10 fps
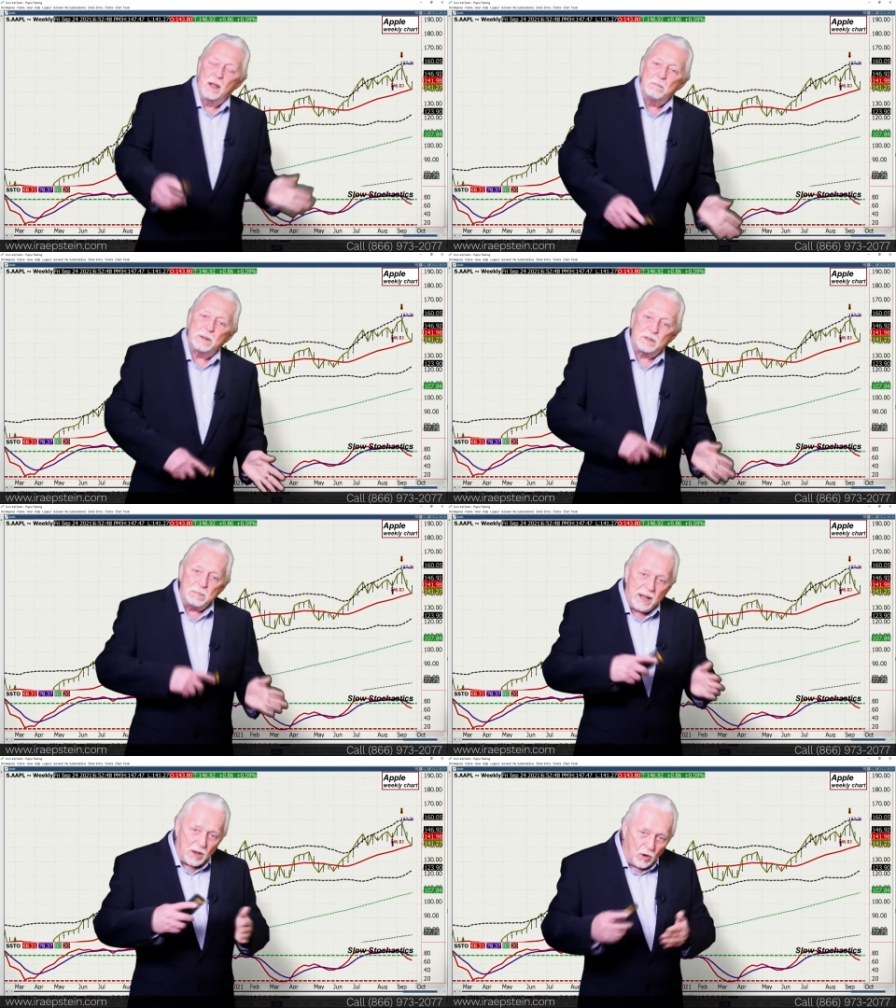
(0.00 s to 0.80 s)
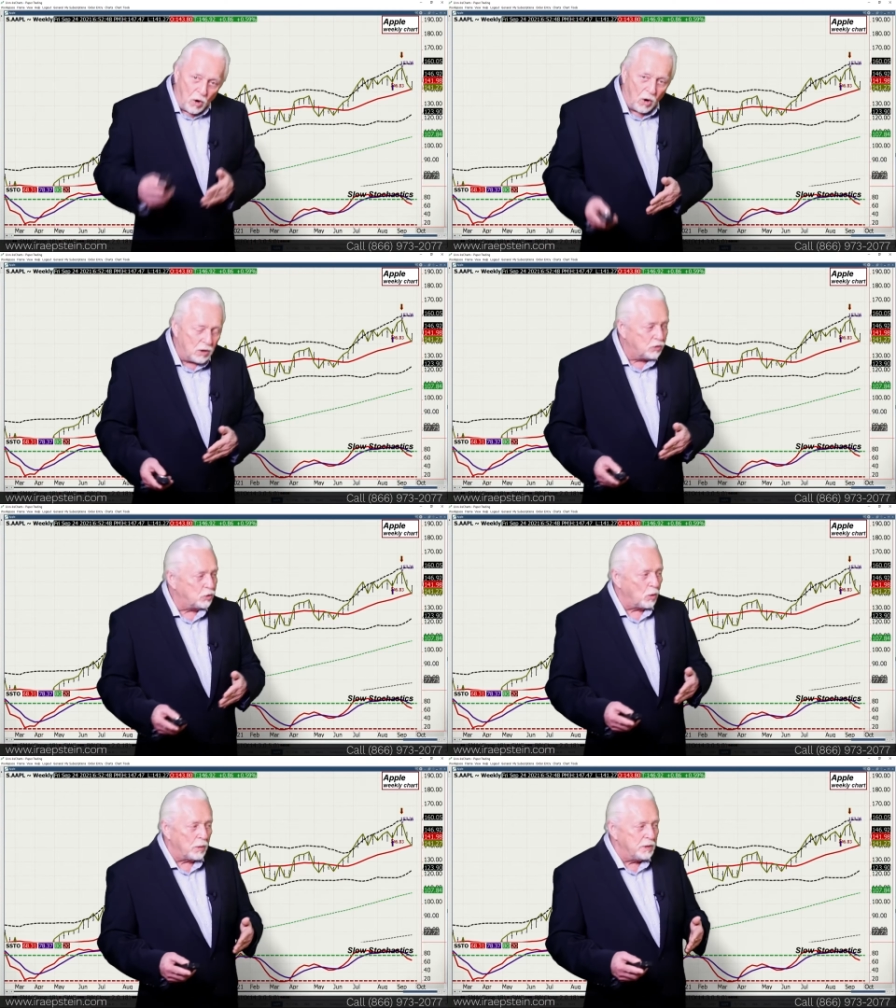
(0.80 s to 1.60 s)
But to make a long
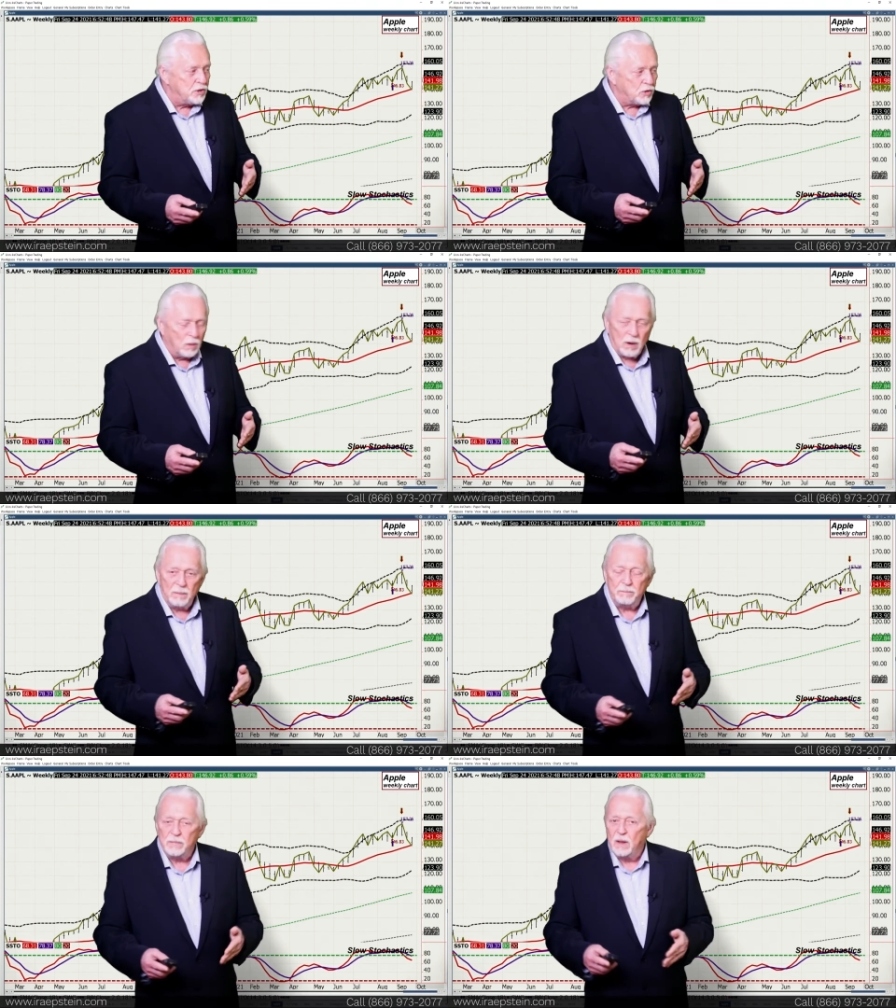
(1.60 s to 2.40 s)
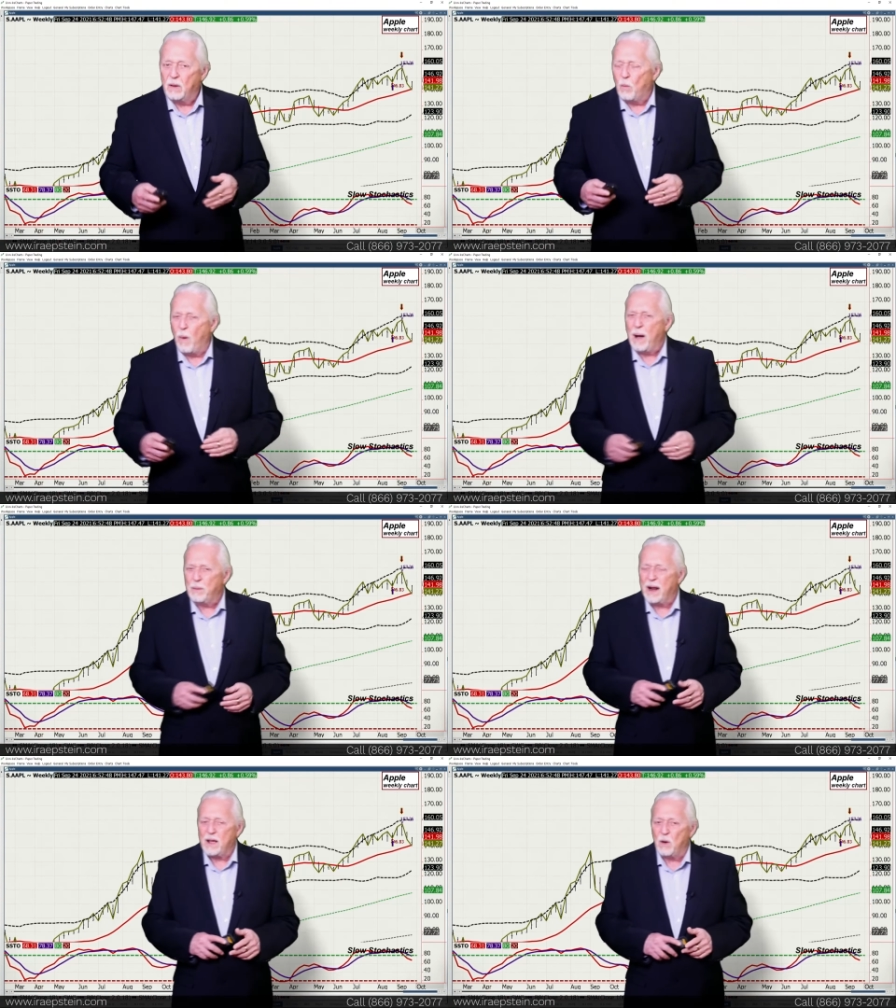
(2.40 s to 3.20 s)
story short, why
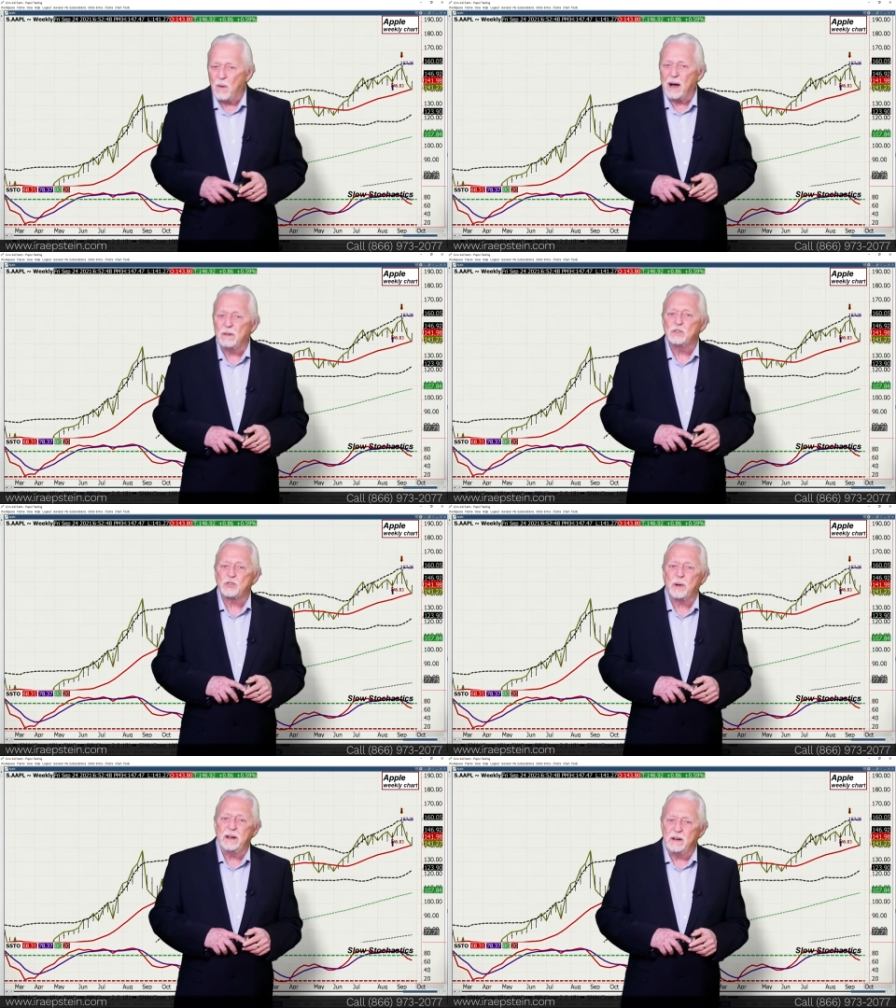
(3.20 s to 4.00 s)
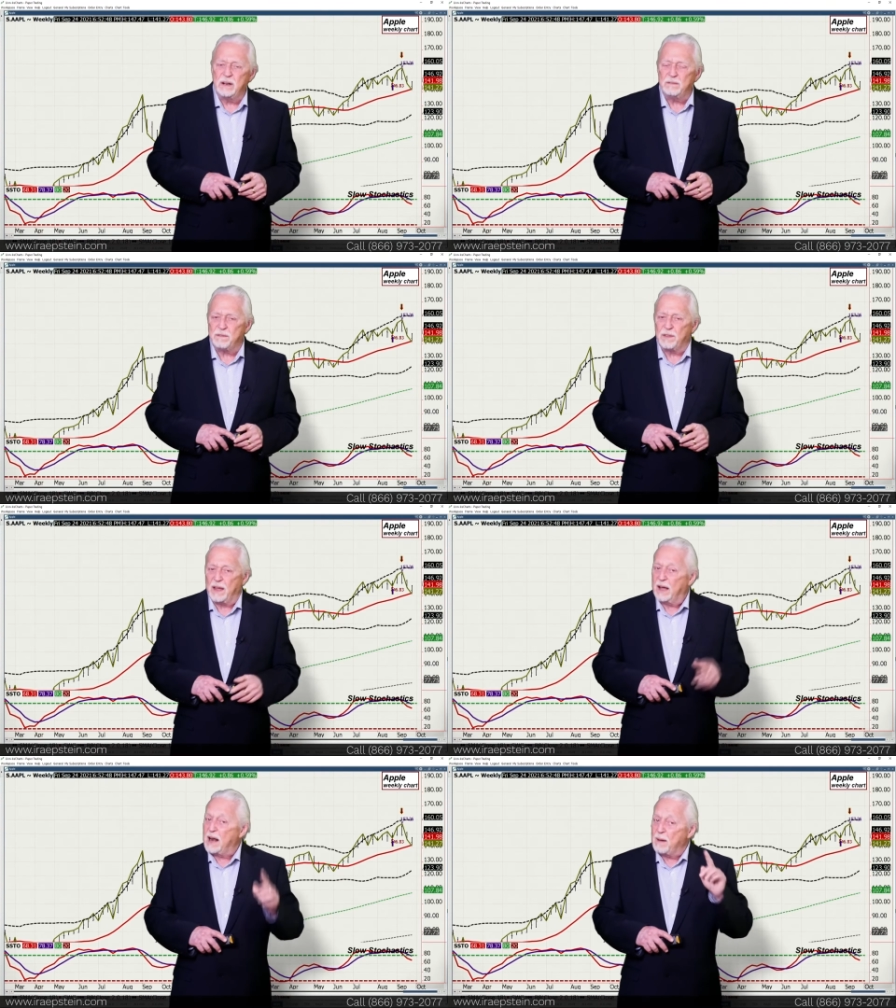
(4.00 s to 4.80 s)
would I go out and trade it in for that?